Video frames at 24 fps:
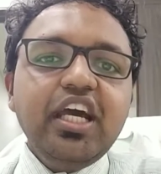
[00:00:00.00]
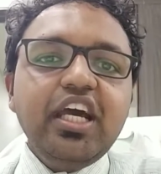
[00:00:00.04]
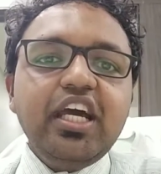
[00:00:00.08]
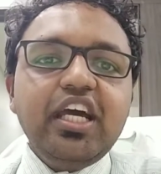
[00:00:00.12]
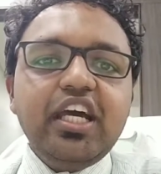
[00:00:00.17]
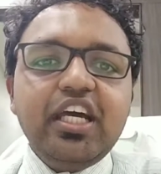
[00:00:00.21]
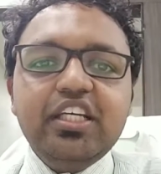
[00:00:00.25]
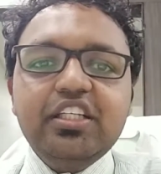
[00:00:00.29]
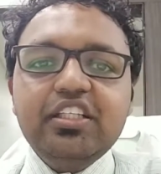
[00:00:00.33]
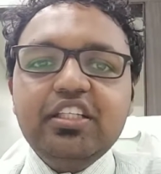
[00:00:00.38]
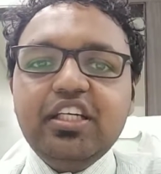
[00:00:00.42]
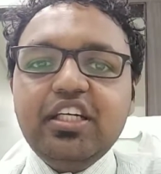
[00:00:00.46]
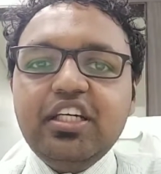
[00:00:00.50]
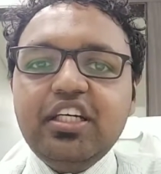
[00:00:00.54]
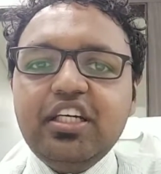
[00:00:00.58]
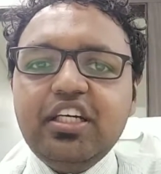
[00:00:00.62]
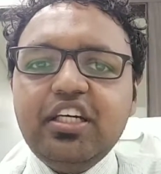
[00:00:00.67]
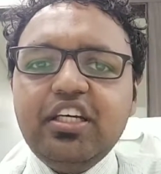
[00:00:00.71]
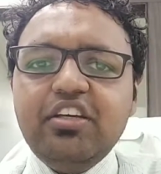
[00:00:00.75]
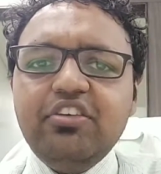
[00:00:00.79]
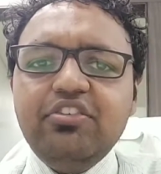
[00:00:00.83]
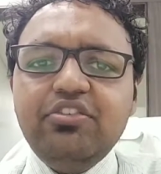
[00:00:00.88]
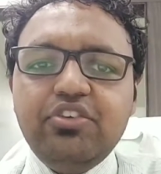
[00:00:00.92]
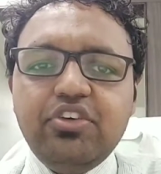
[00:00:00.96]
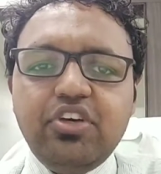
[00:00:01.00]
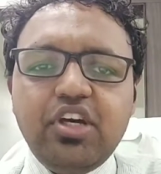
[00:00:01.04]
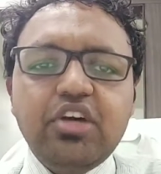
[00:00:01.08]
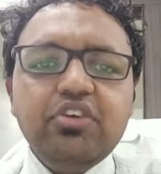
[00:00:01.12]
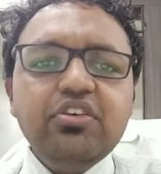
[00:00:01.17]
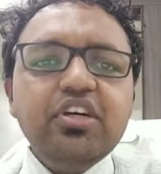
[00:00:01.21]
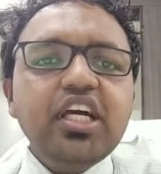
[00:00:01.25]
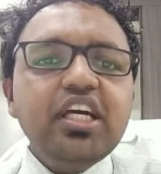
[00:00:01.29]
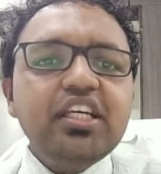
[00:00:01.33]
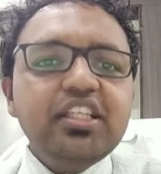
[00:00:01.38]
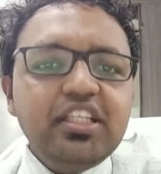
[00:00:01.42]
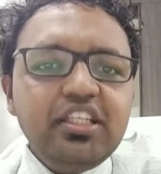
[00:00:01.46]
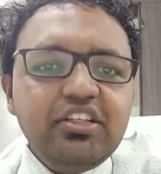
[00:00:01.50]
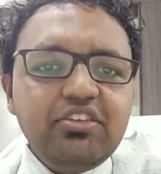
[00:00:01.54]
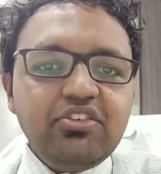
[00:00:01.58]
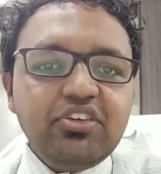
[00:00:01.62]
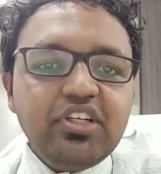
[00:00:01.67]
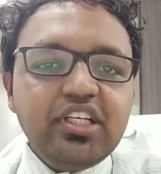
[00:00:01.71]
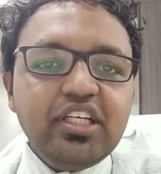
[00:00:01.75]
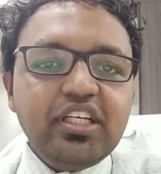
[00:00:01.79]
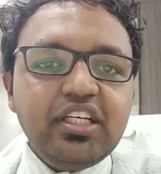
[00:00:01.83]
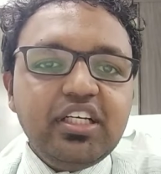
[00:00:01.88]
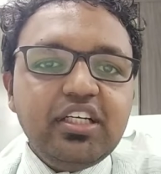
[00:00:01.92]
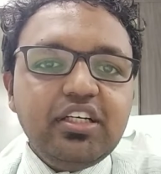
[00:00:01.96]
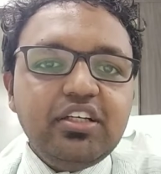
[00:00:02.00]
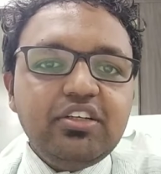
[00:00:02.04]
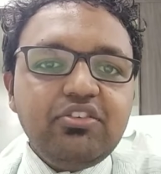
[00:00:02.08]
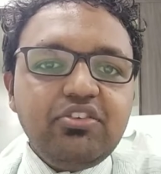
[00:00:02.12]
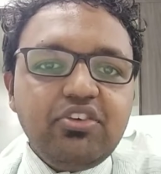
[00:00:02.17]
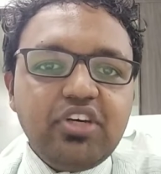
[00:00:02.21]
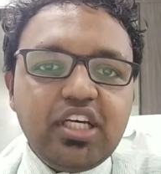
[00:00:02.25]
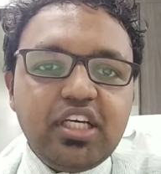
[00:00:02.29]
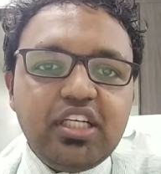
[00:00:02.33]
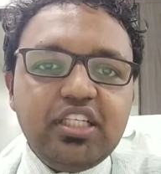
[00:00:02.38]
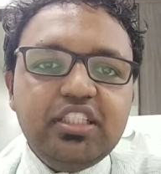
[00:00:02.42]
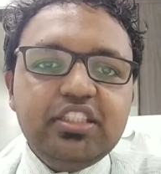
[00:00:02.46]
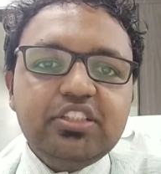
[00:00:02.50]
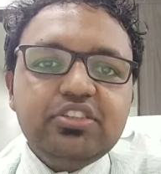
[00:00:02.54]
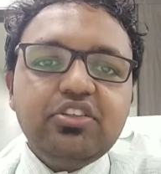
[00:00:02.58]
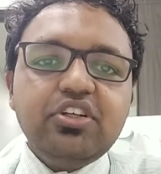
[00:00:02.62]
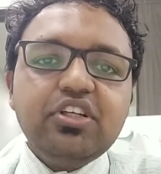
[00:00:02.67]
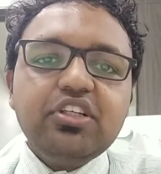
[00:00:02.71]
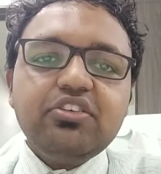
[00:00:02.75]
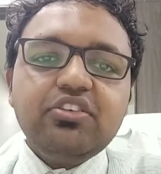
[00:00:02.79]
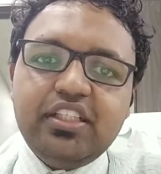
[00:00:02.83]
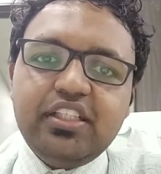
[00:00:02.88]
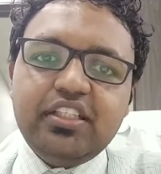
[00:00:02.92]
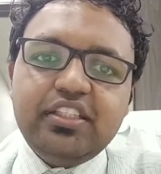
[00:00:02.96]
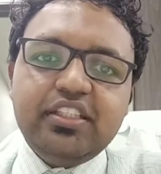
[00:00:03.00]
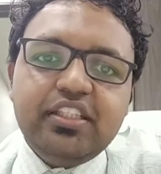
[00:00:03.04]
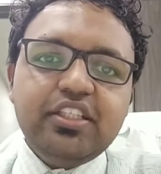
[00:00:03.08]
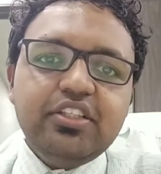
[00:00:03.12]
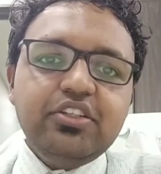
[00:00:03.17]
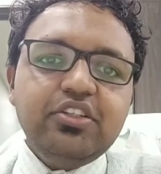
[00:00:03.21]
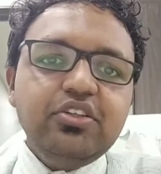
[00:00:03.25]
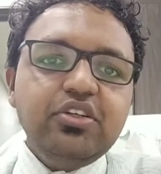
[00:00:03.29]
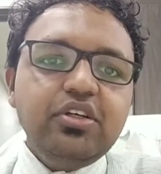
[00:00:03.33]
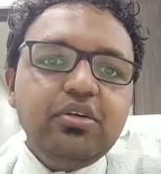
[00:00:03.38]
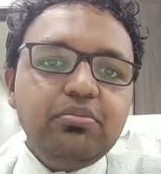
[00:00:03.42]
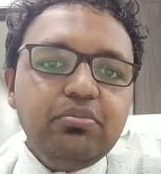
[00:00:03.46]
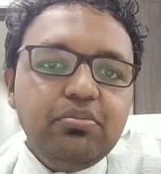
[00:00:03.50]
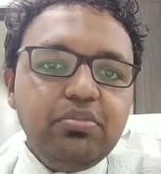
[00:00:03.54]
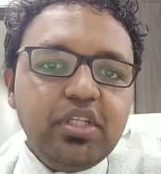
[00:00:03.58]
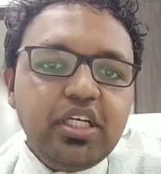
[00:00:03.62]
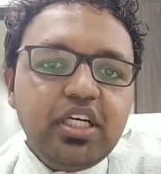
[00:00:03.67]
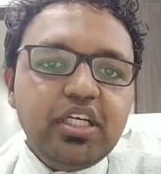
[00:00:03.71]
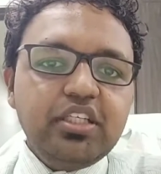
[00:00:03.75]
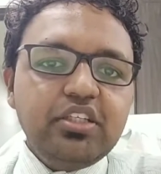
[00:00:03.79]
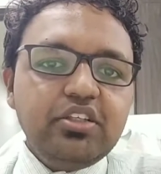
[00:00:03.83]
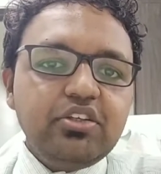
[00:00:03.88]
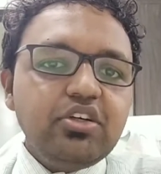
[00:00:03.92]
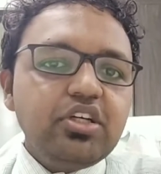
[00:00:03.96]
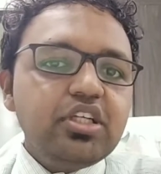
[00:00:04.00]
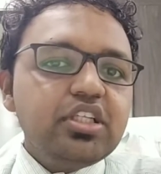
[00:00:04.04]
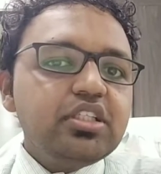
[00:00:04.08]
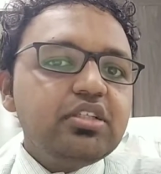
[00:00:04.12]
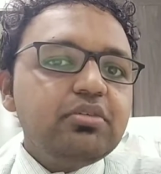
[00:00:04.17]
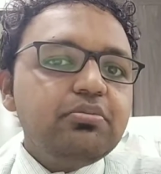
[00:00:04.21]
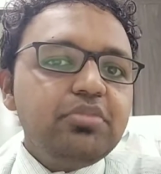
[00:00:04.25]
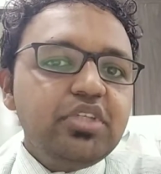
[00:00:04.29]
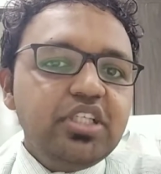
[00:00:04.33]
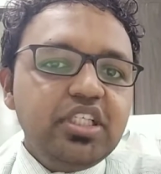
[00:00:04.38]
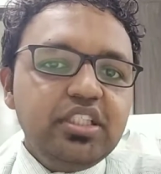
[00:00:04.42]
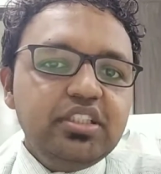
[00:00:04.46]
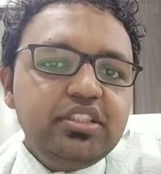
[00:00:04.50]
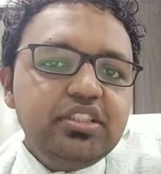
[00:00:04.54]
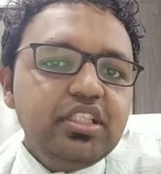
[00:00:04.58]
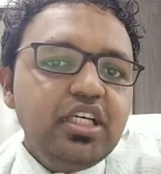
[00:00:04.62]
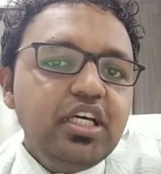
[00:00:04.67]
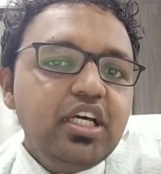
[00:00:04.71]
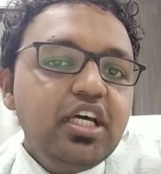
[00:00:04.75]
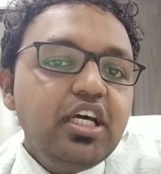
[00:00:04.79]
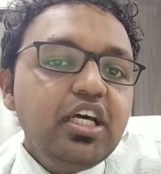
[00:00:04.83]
And if you have any queries or related to implant or bridge,